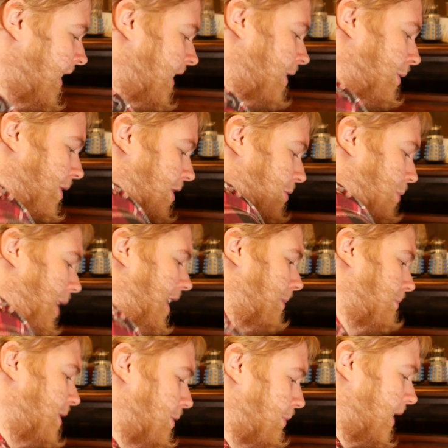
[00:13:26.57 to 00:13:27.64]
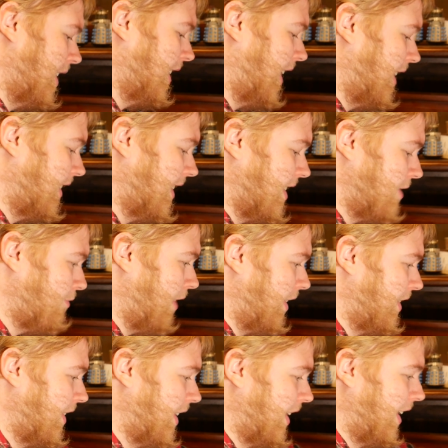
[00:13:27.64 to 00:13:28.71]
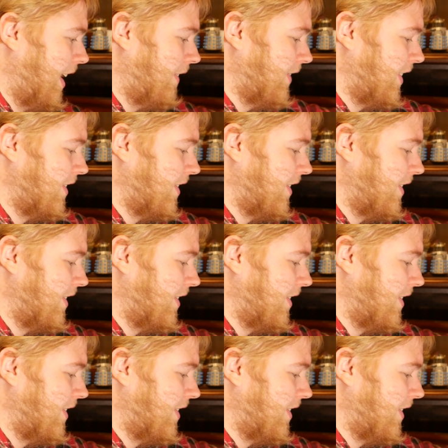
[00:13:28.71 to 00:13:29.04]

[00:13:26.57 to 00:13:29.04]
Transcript: which is why I'm doing it like this rather than having